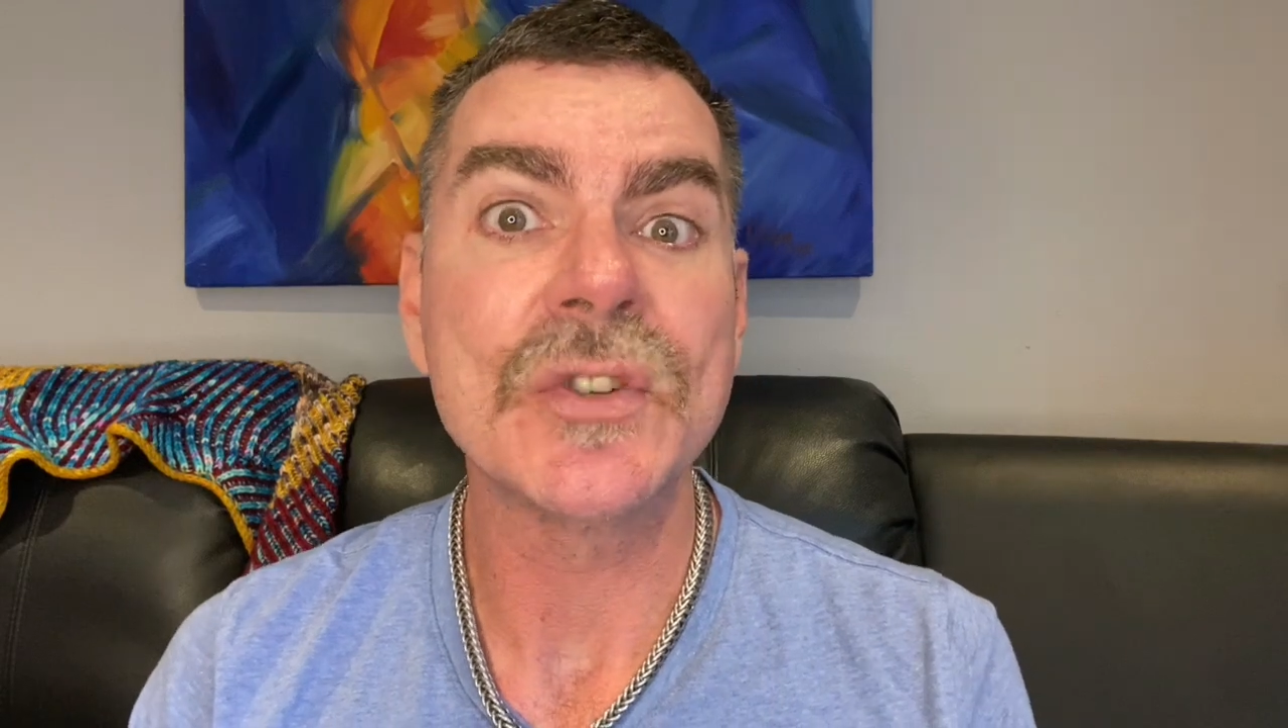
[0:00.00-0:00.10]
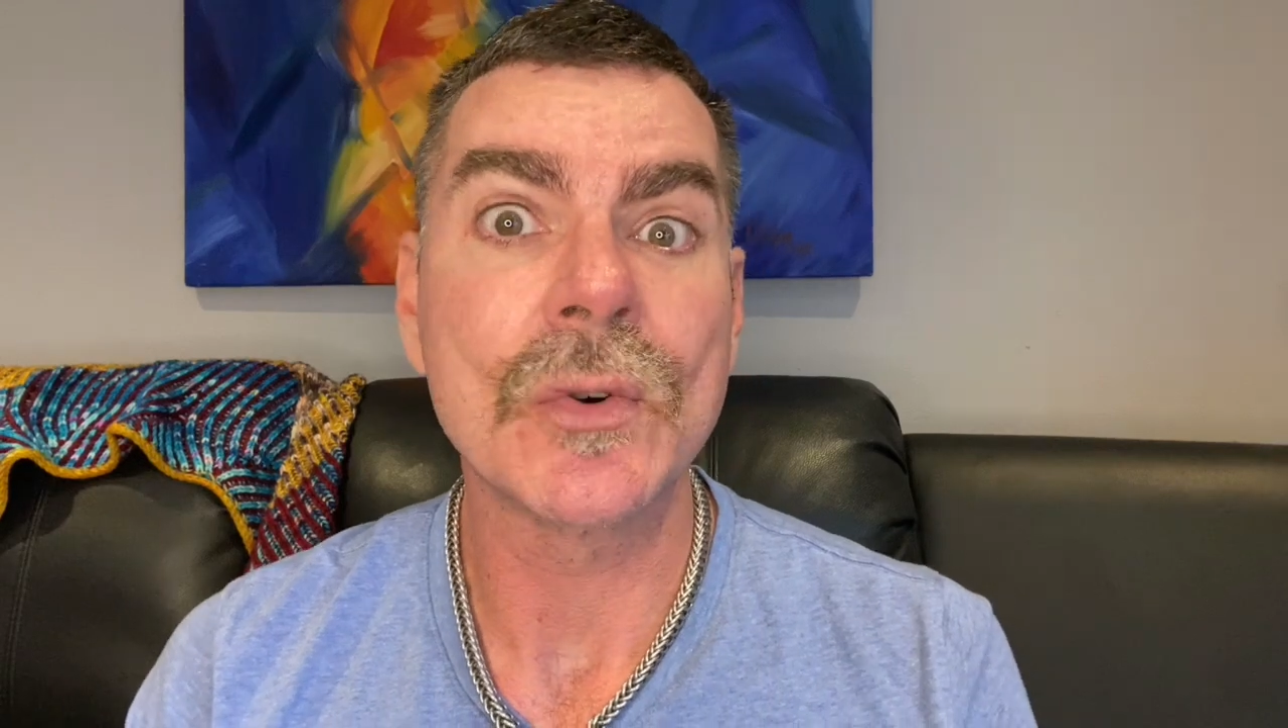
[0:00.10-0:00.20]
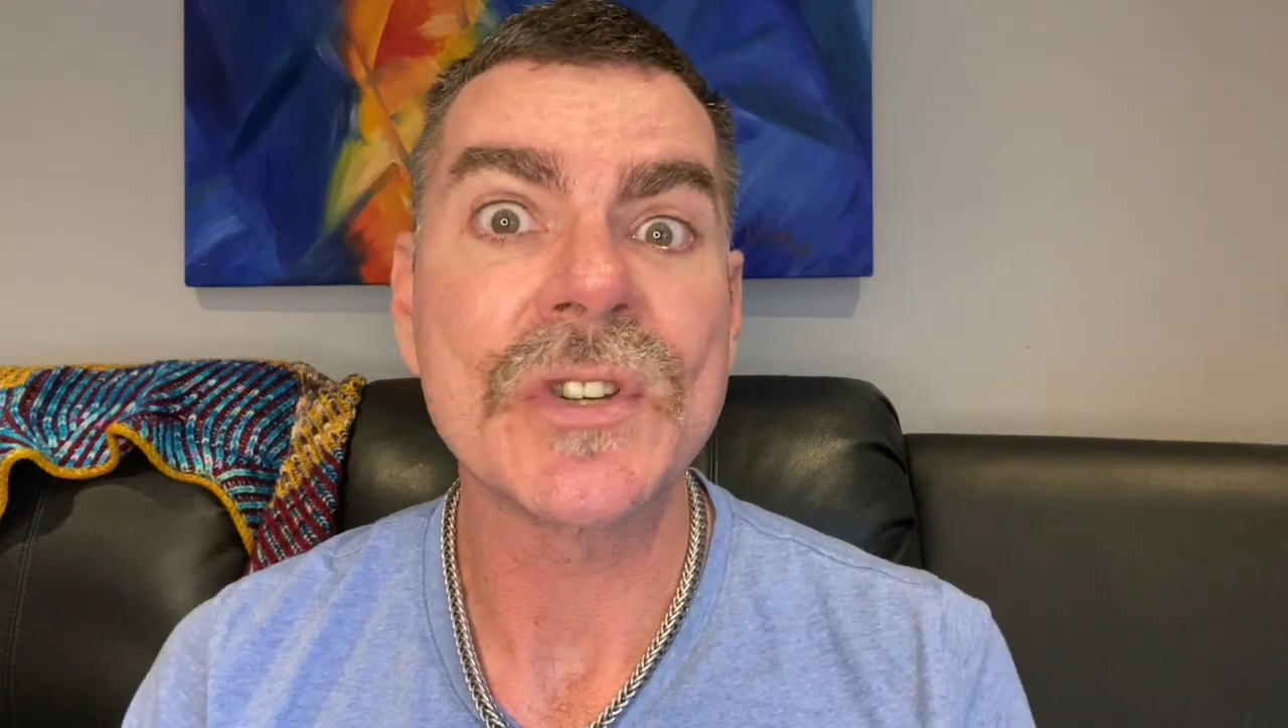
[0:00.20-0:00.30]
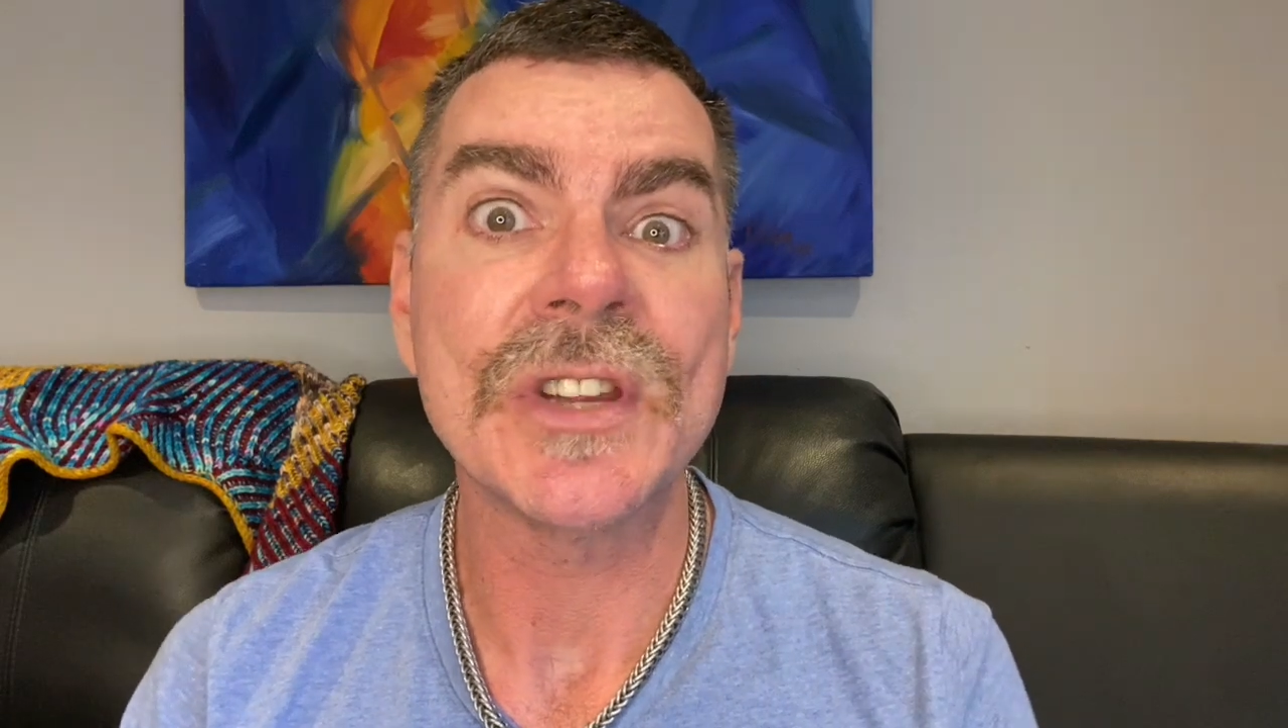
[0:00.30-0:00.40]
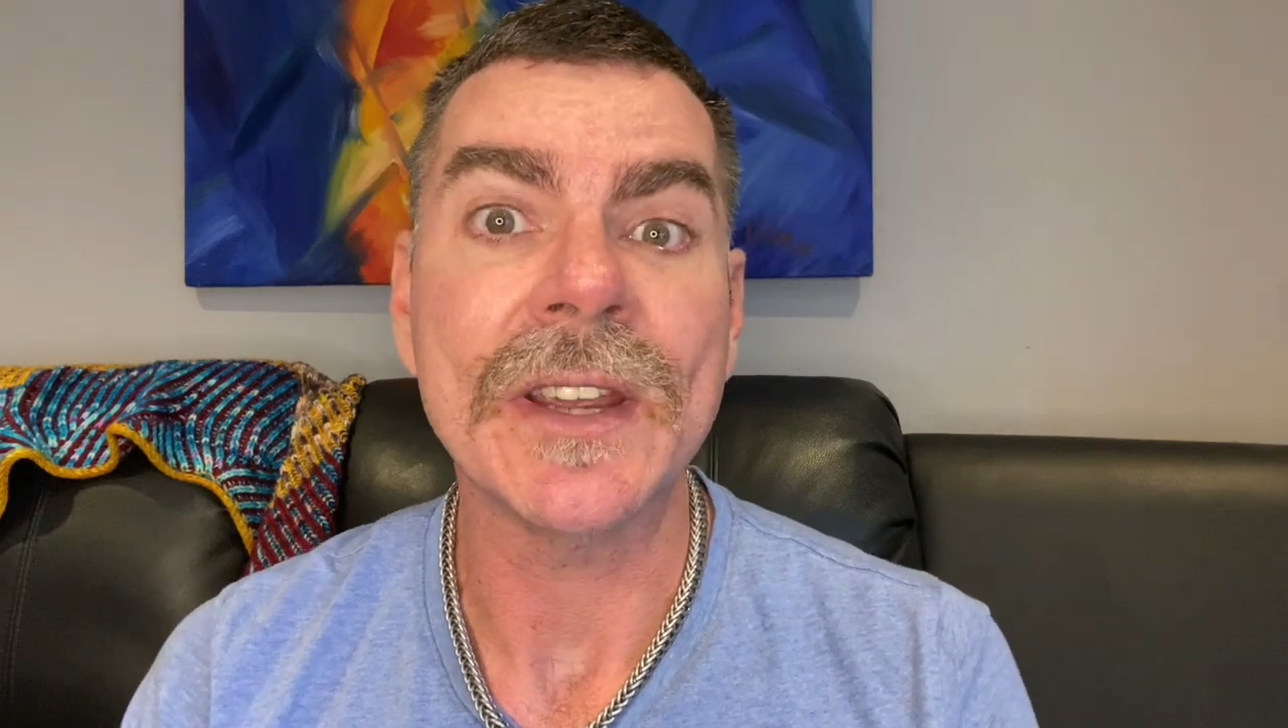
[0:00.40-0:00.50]

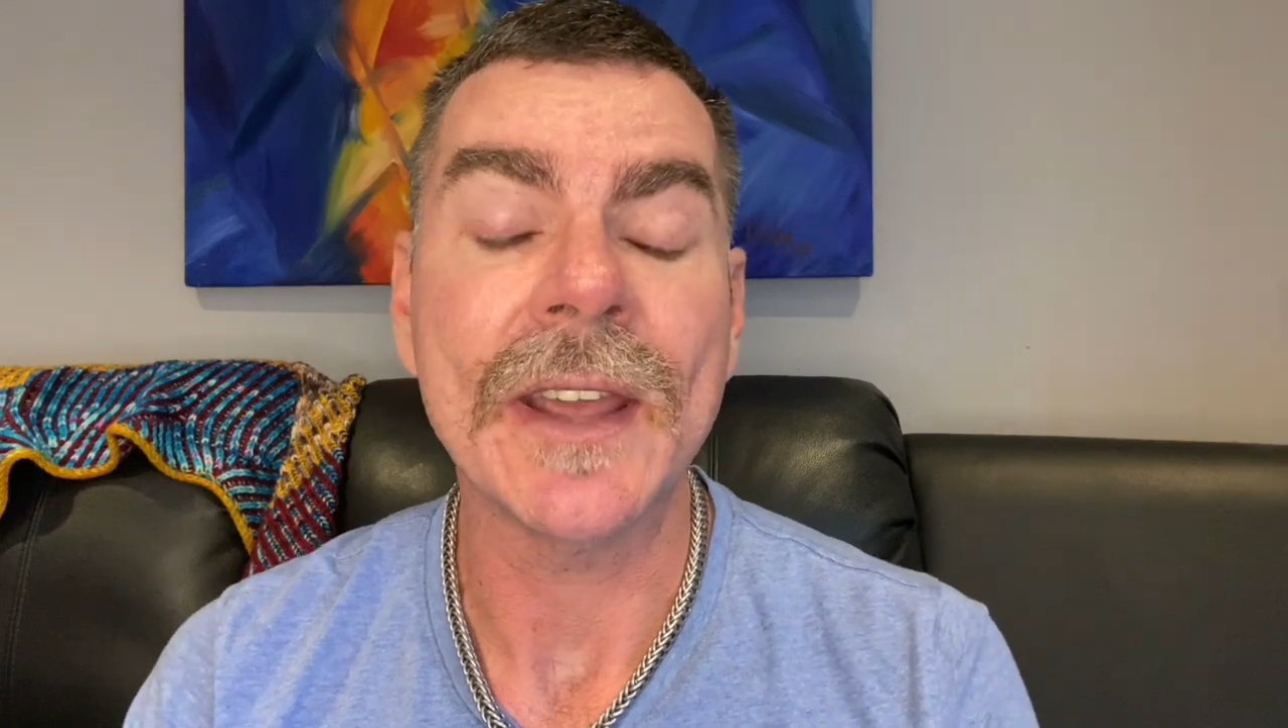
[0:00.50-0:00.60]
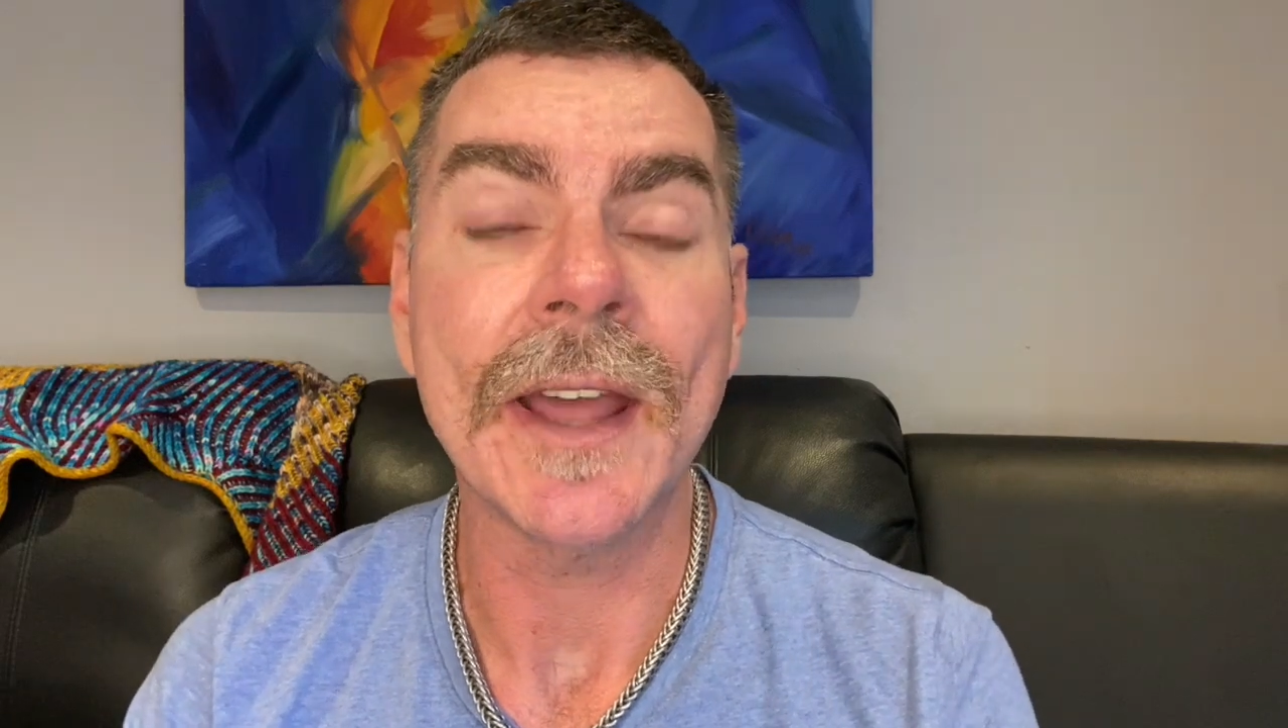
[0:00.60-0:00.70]
George here,